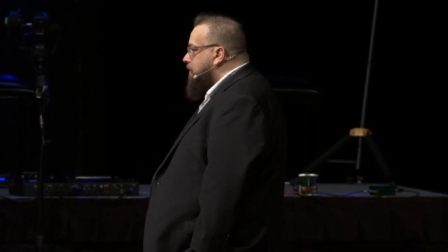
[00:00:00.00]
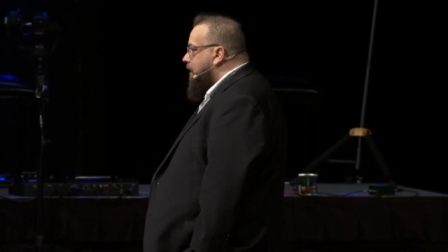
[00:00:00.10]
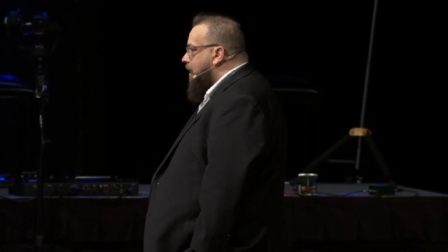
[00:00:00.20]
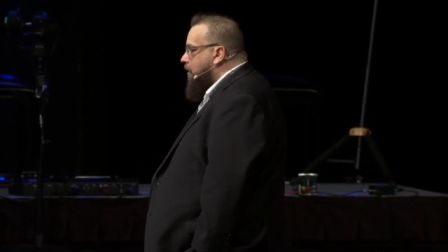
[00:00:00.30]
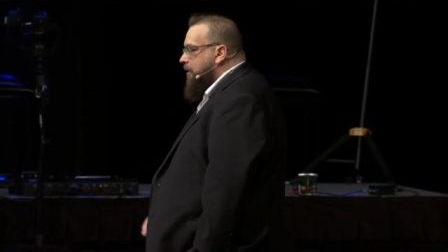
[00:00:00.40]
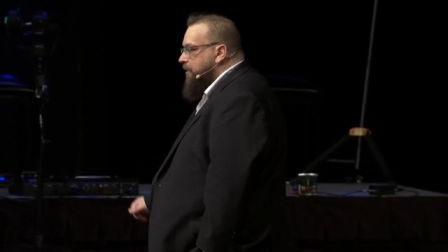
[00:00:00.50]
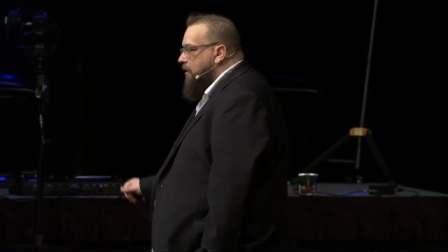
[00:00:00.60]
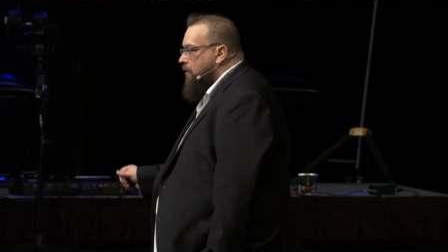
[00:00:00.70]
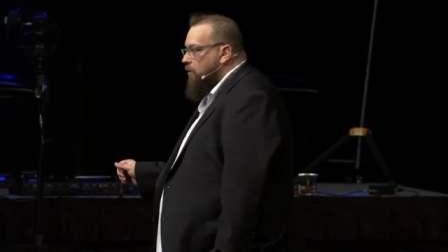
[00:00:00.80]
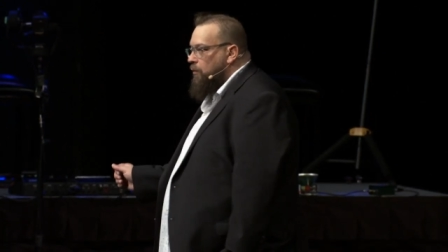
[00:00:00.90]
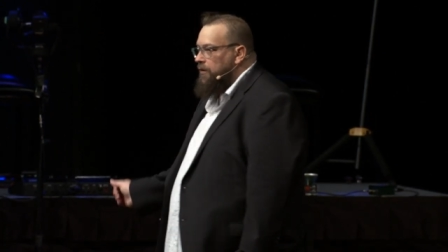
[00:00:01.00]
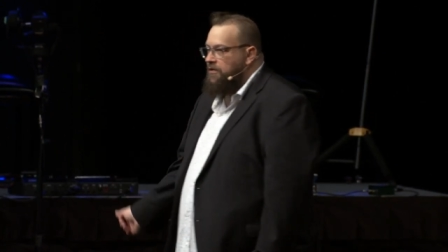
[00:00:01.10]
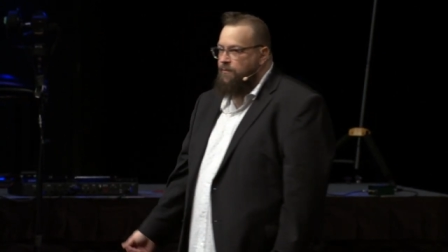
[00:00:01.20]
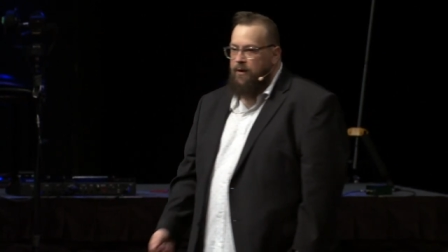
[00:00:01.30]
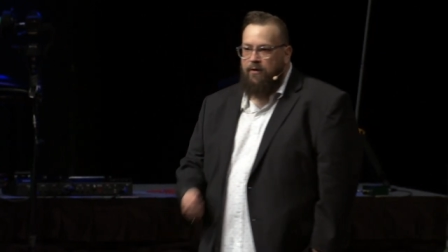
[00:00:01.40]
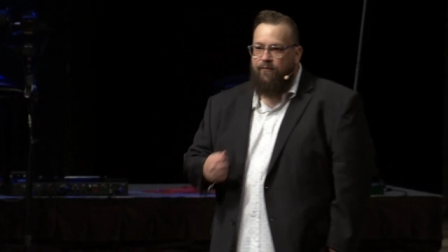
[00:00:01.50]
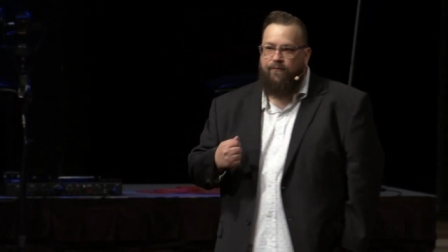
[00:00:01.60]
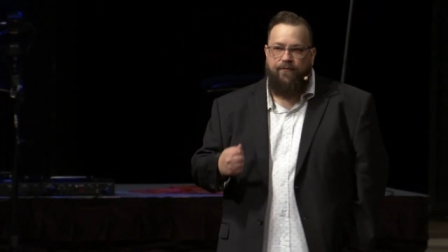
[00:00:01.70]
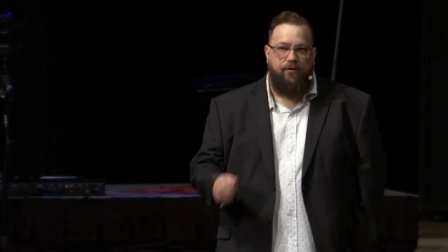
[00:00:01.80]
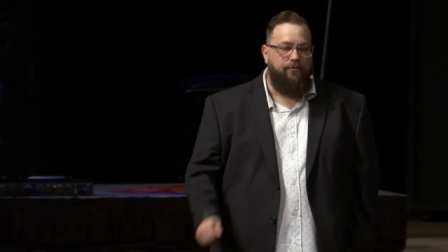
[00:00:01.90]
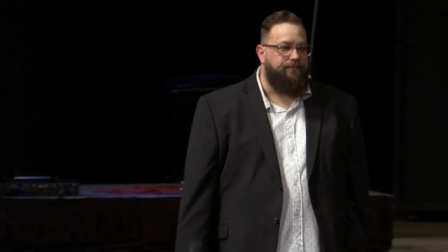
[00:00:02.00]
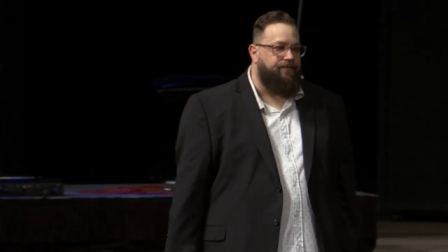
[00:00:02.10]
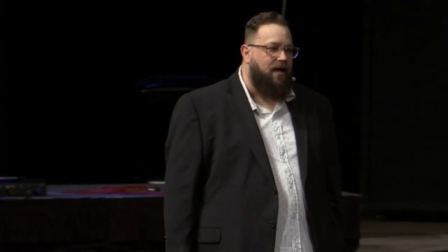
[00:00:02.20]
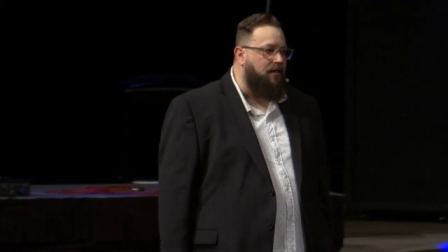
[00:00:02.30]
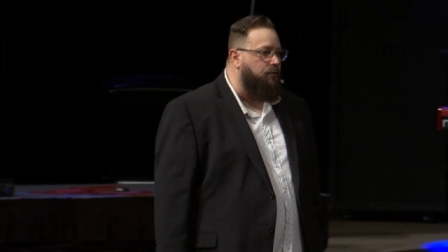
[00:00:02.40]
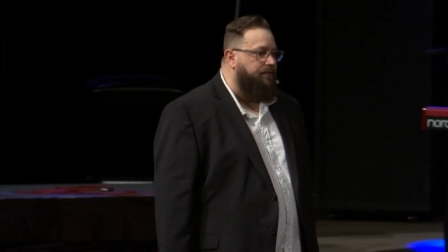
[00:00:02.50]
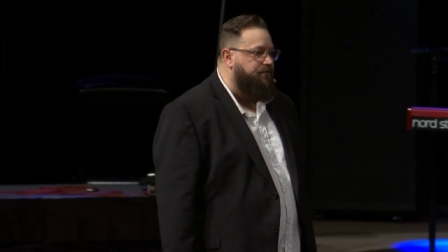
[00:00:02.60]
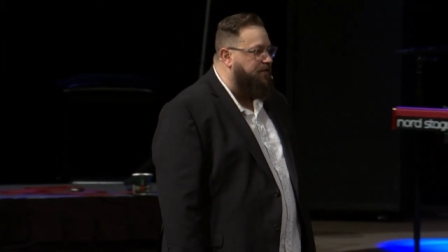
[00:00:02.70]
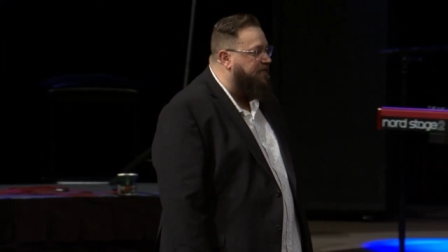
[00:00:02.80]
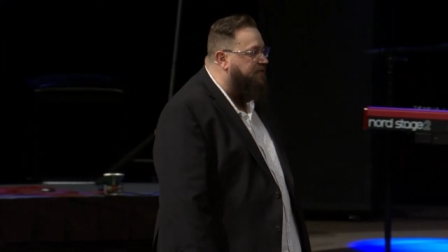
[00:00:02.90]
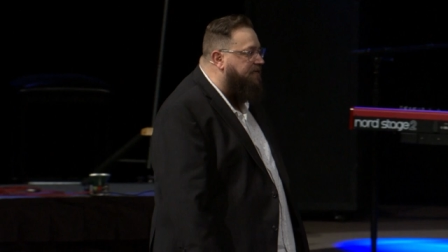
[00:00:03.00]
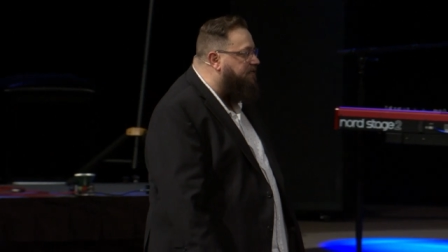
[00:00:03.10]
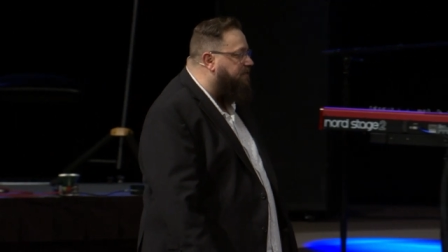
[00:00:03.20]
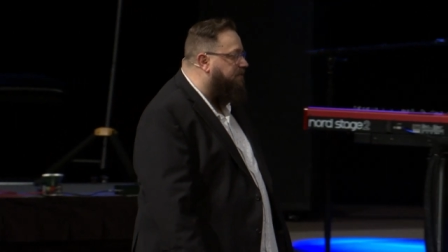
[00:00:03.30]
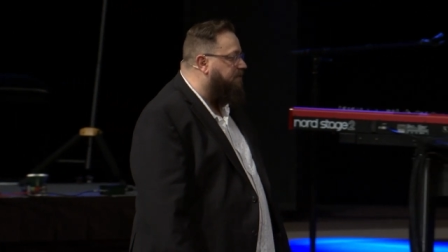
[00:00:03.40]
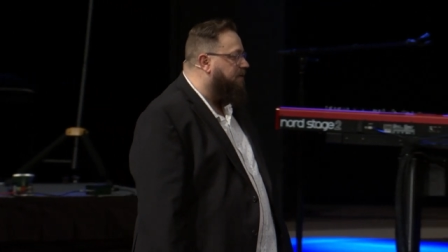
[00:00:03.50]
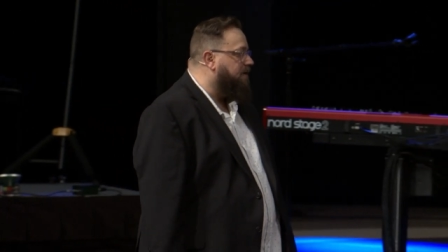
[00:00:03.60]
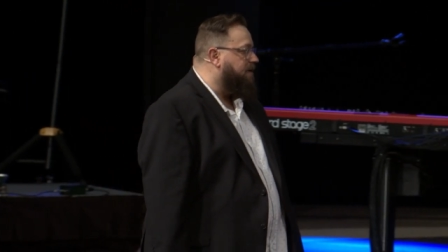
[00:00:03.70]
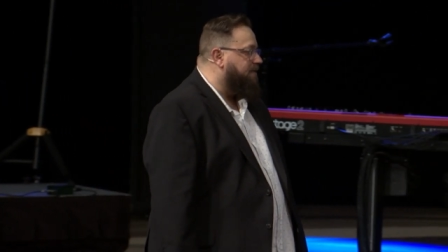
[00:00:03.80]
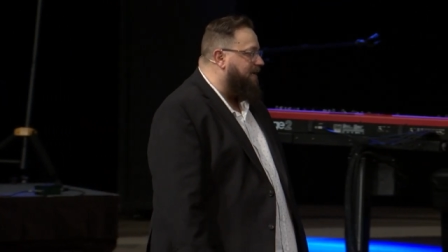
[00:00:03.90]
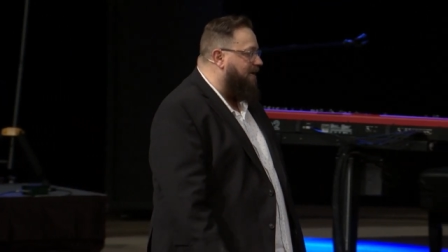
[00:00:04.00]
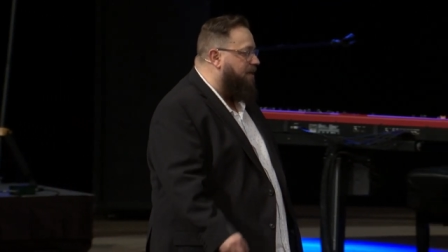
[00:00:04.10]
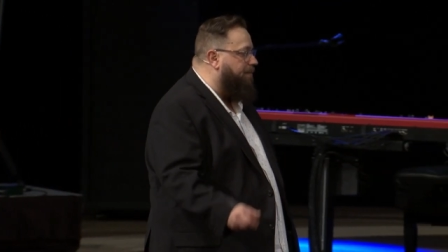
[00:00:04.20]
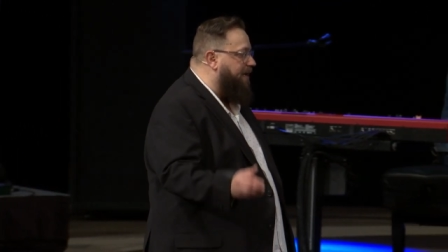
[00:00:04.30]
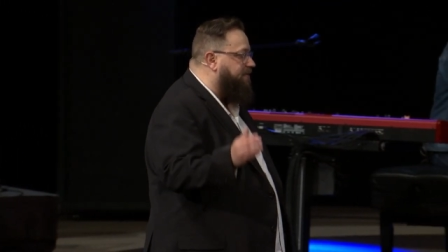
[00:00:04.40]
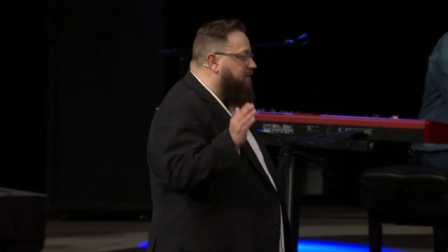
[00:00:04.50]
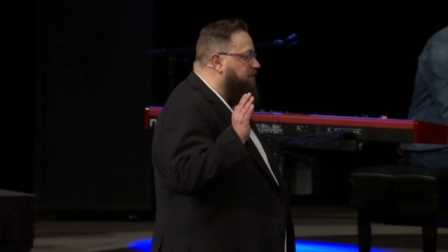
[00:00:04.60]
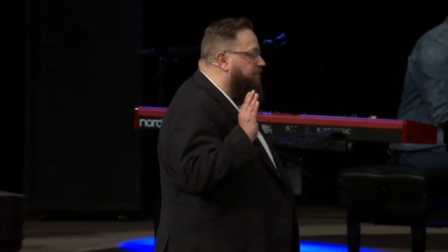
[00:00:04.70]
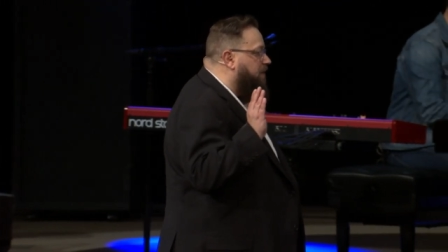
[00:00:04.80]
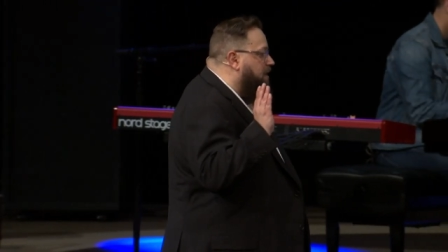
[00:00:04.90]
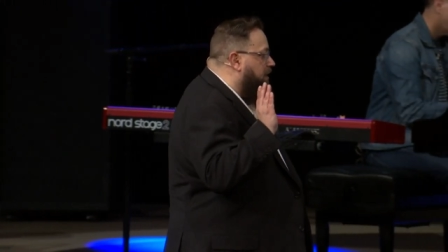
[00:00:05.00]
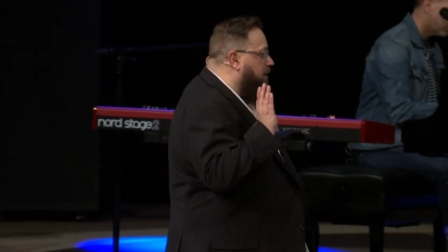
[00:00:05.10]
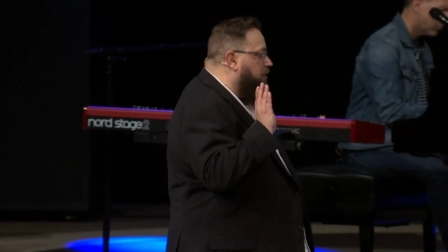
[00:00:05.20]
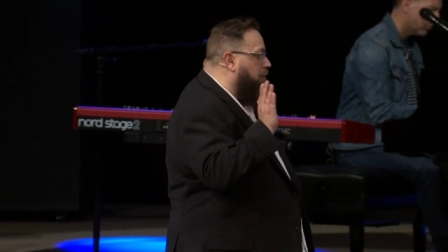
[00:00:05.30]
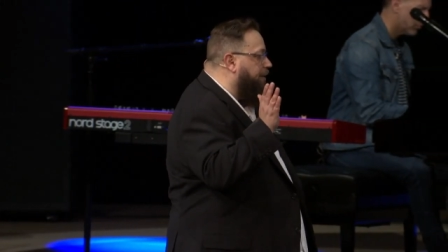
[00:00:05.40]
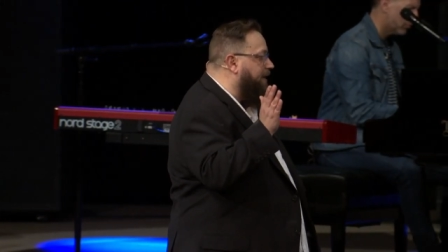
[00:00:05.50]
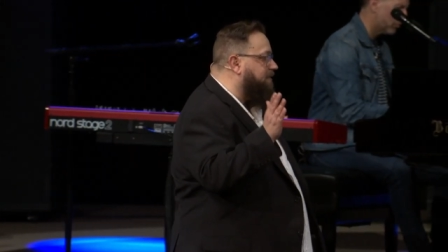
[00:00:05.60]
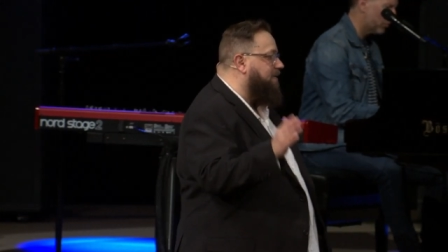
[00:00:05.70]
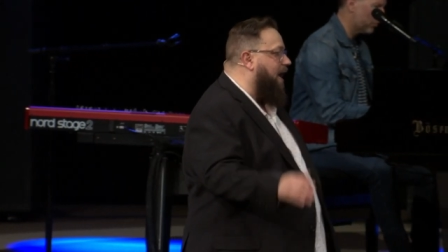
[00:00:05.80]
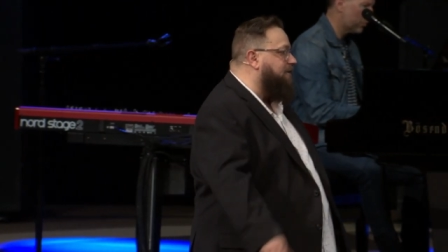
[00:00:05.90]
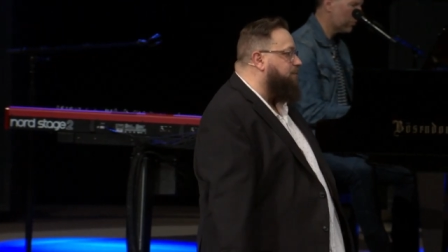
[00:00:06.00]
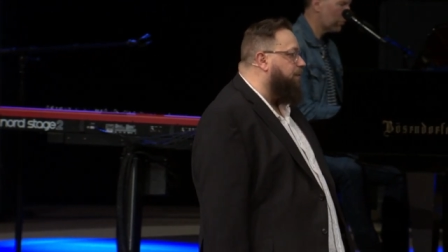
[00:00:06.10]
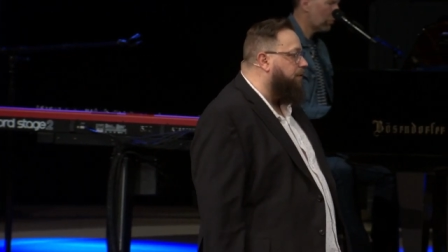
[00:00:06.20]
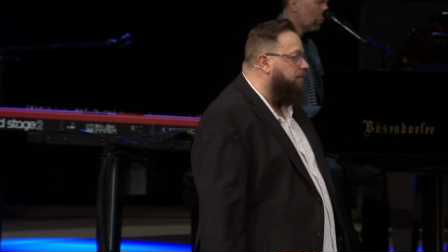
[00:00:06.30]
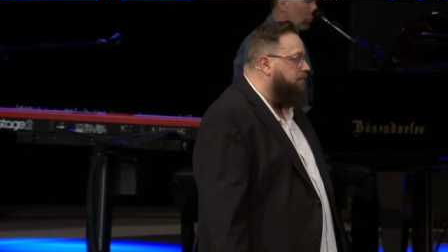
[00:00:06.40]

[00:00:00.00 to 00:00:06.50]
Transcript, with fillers: I want to be a Holy Spirit filled follower of Jesus, taking the message of the glorious gospel